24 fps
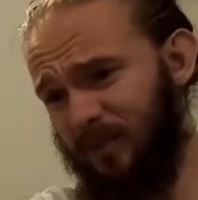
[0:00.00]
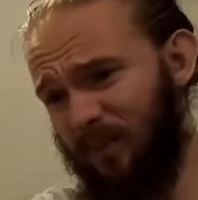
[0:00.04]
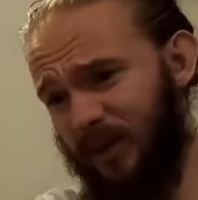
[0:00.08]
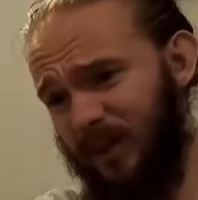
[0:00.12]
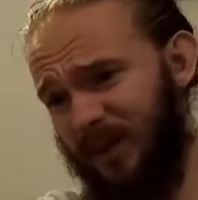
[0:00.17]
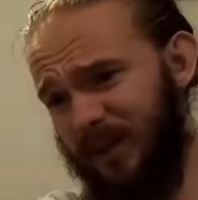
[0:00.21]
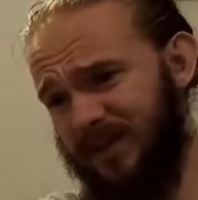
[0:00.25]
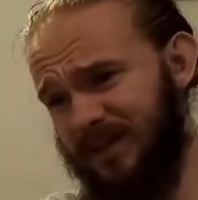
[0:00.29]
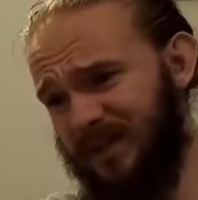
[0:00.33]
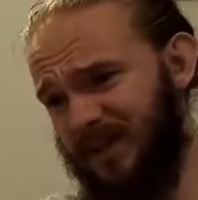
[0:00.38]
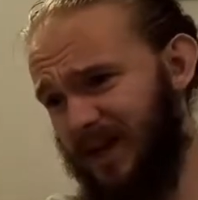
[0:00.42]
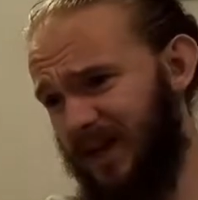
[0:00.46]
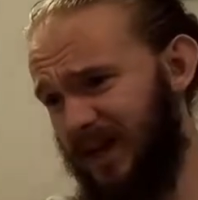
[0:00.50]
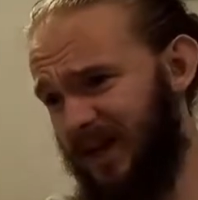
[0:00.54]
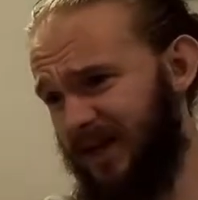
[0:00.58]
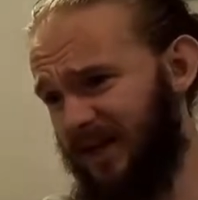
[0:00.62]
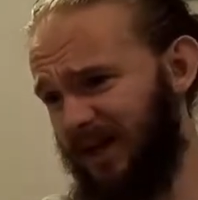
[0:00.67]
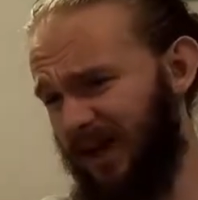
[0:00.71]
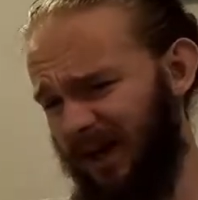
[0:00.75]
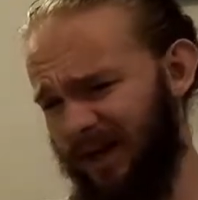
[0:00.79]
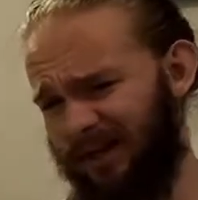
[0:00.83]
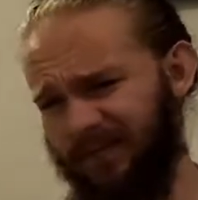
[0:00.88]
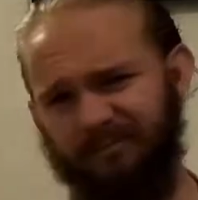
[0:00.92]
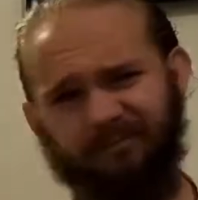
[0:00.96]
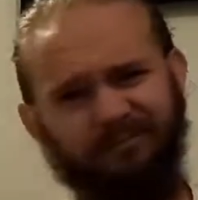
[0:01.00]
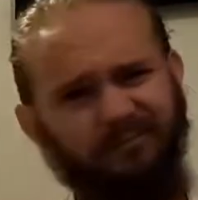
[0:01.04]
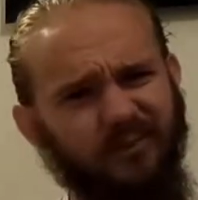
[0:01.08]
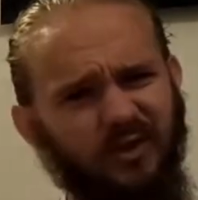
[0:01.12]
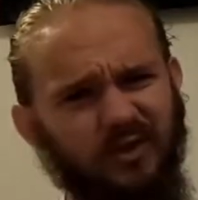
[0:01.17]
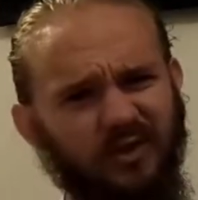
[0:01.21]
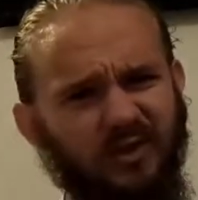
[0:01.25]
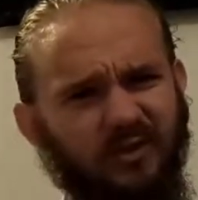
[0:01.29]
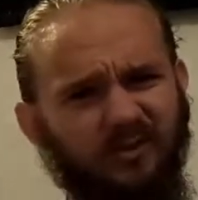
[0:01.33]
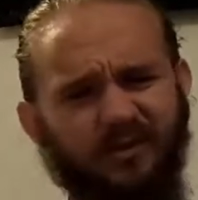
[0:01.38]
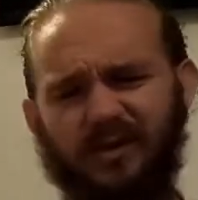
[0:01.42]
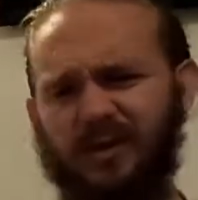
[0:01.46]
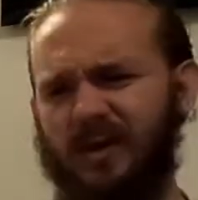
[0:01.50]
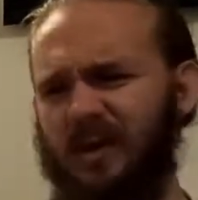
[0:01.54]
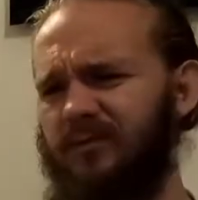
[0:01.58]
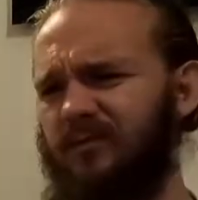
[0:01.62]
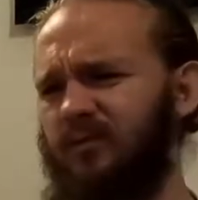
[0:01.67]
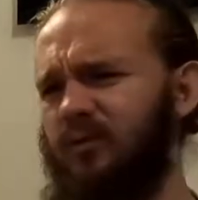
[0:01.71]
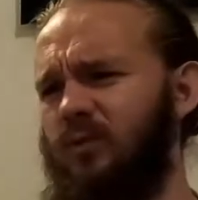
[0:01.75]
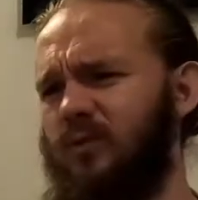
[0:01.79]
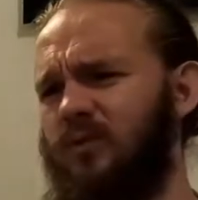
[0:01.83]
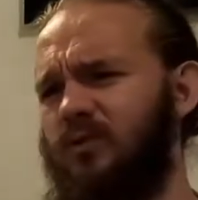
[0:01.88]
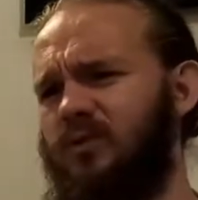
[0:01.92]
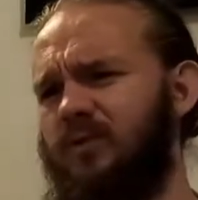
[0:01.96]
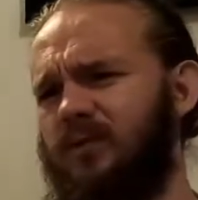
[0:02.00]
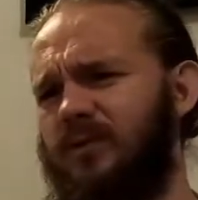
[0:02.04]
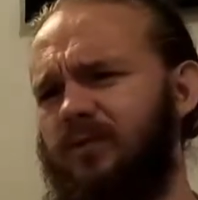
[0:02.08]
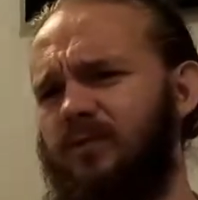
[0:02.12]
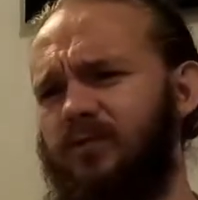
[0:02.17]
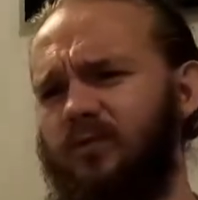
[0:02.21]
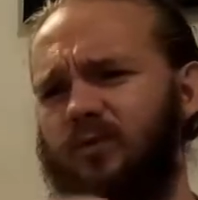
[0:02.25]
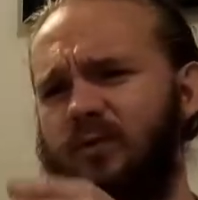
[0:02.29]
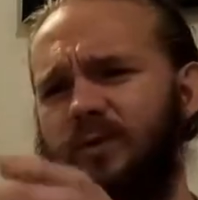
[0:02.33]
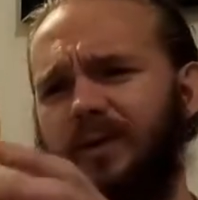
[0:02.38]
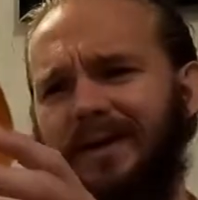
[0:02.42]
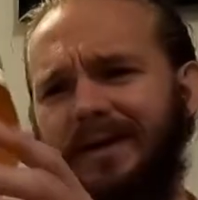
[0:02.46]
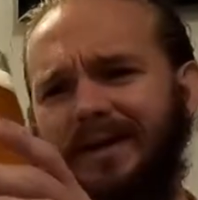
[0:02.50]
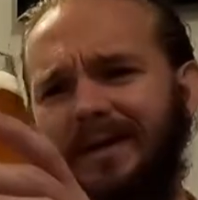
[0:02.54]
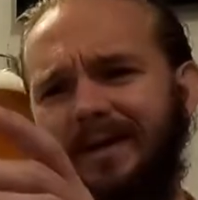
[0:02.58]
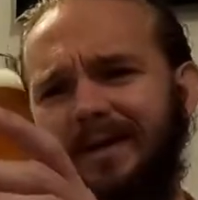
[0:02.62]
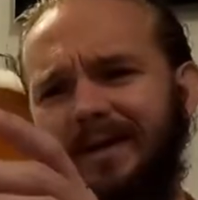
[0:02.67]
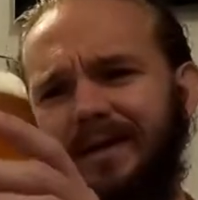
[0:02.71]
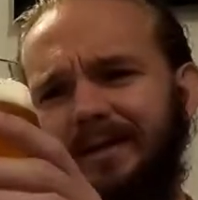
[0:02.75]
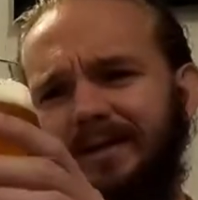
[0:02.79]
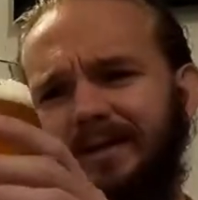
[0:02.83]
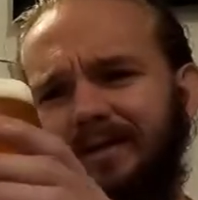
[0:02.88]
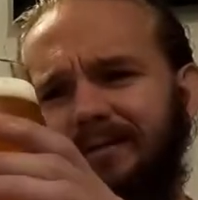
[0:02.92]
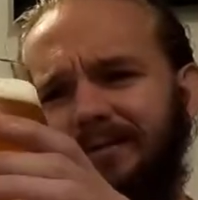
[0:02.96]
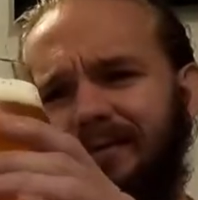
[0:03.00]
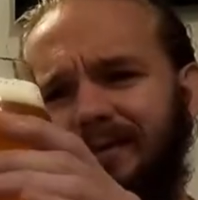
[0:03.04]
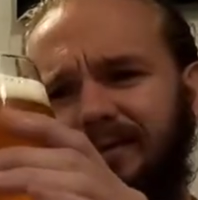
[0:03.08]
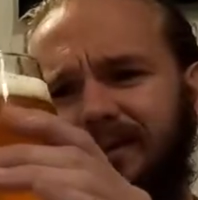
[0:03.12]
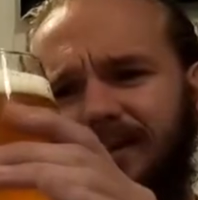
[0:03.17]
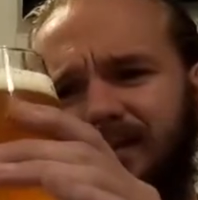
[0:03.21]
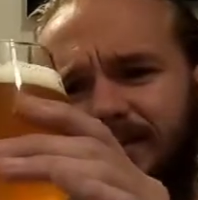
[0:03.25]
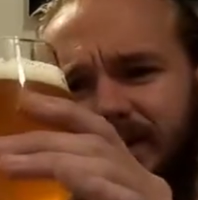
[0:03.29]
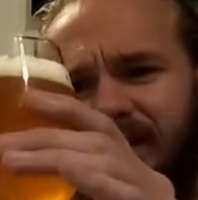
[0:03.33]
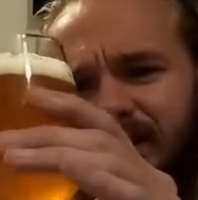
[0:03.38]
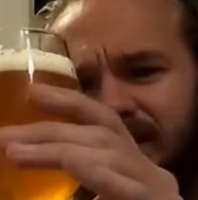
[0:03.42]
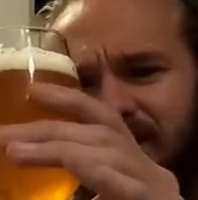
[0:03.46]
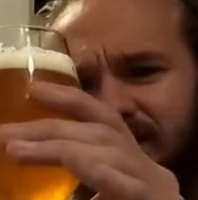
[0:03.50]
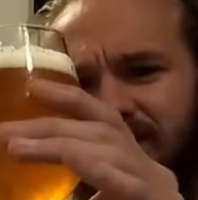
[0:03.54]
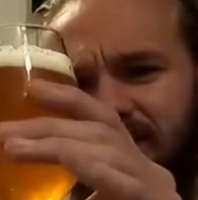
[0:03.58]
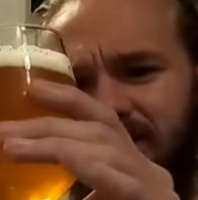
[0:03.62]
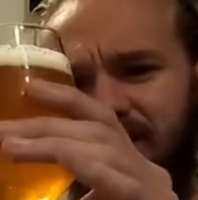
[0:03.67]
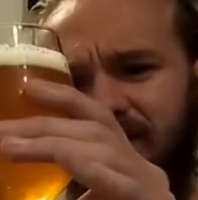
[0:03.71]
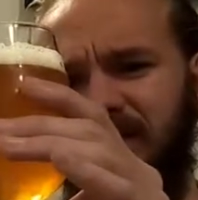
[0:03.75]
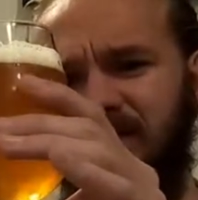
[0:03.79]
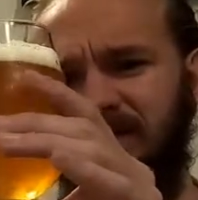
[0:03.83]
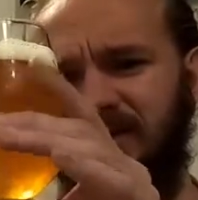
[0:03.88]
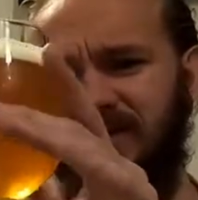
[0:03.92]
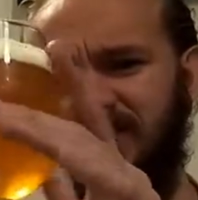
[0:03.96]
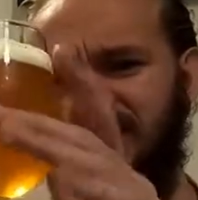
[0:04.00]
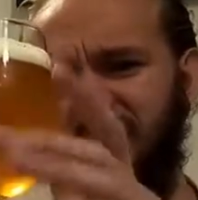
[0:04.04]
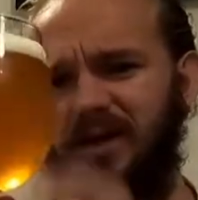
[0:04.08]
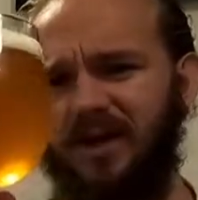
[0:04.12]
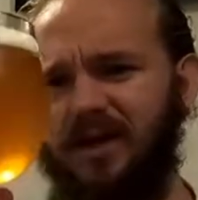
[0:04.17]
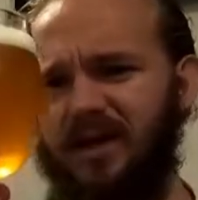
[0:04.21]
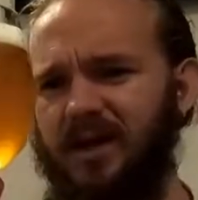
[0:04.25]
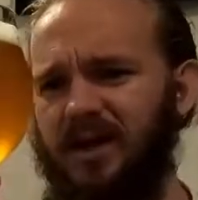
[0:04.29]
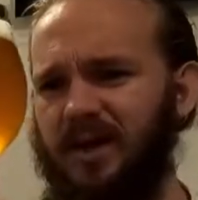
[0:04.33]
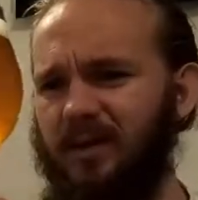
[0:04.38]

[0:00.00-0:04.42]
But uh, yeah, just something that I've noticed with a few different American beers.